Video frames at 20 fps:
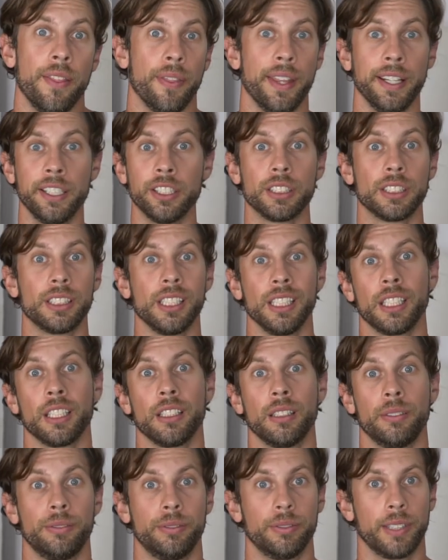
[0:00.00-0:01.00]
they just think
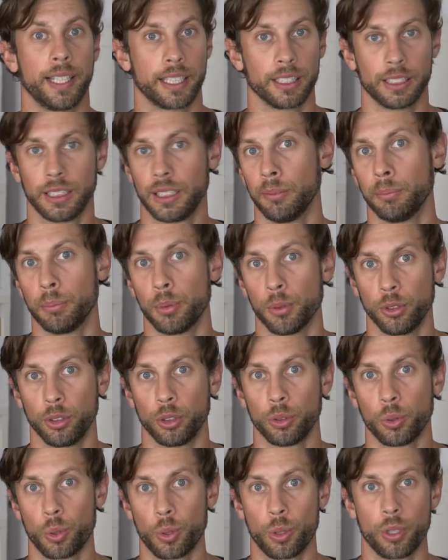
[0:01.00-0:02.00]
of like a simple
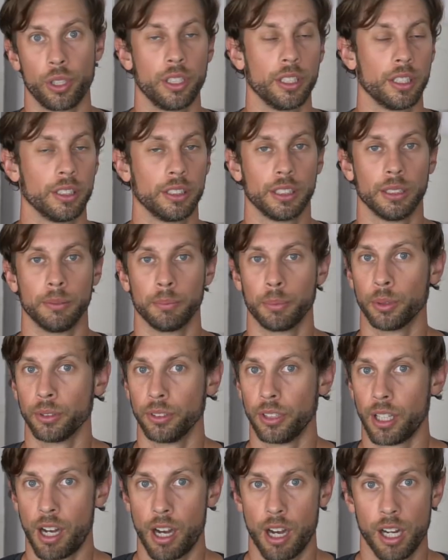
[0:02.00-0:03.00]
sword, a simple
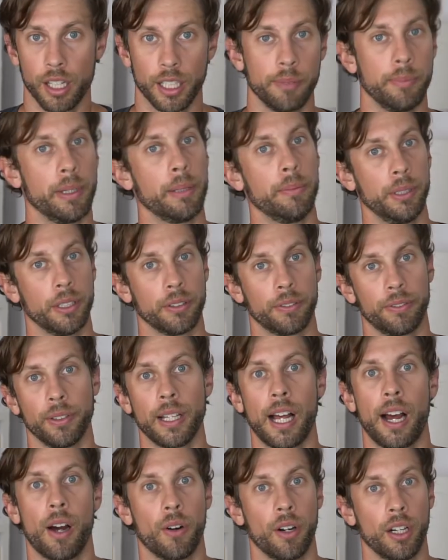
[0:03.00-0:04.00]
dog, and maybe a
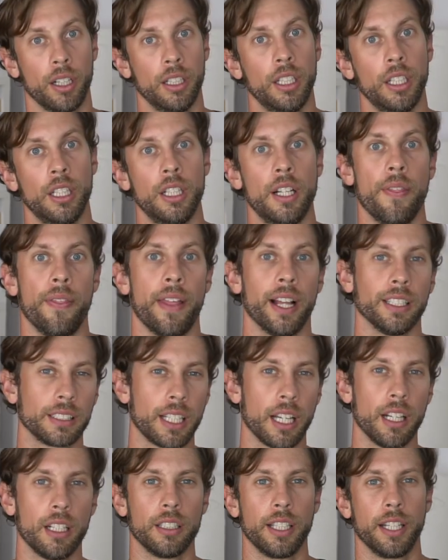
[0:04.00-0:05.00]
flower. That's
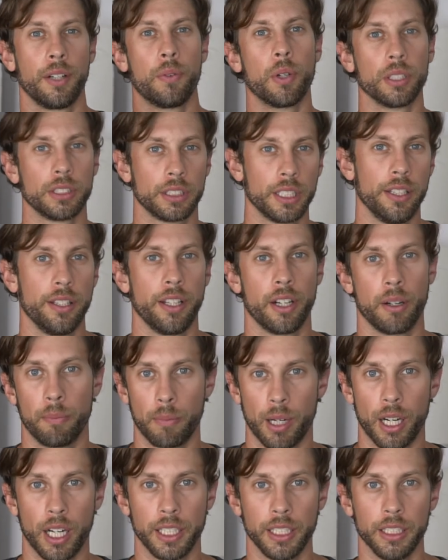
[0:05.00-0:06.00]
kind of like what's in their
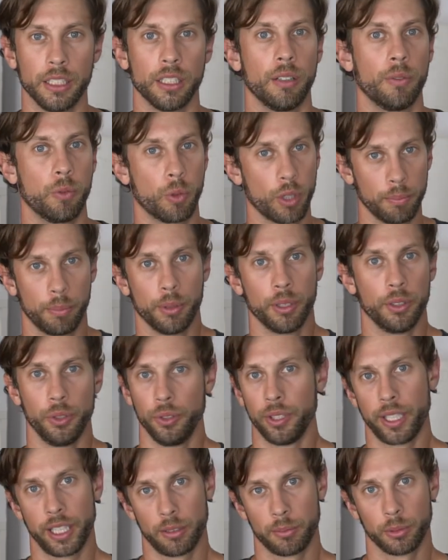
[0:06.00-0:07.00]
mind of what
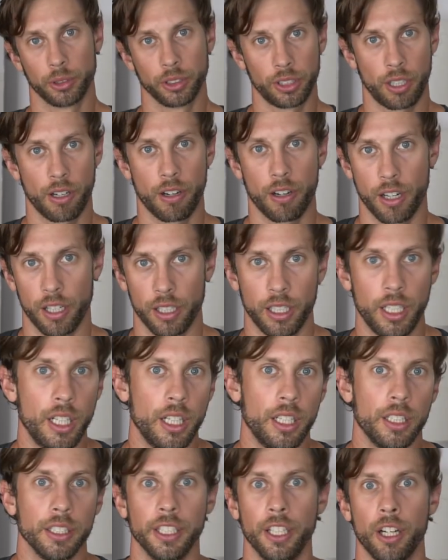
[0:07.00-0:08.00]
balloon animals are.
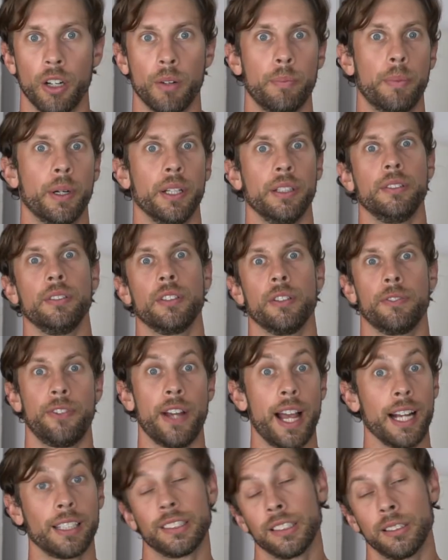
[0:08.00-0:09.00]
you know, but the
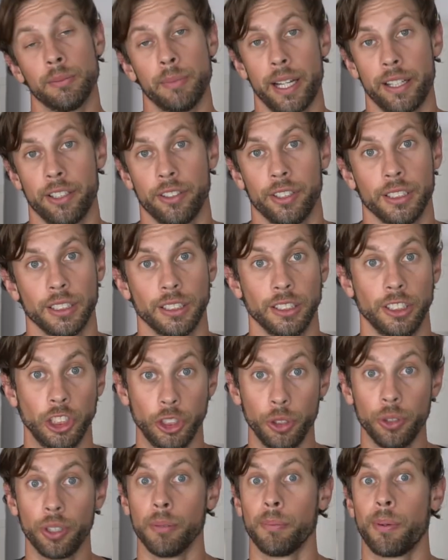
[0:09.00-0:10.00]
fact of the matter is
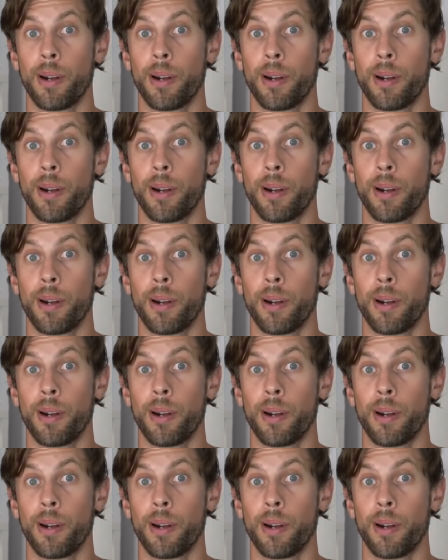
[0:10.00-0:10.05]
you can